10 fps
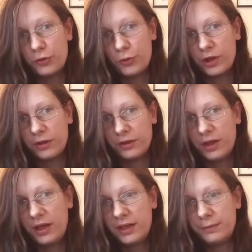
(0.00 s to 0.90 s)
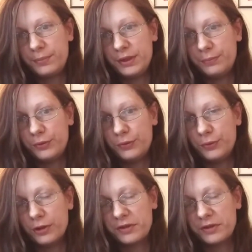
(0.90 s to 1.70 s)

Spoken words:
to a lot of people who are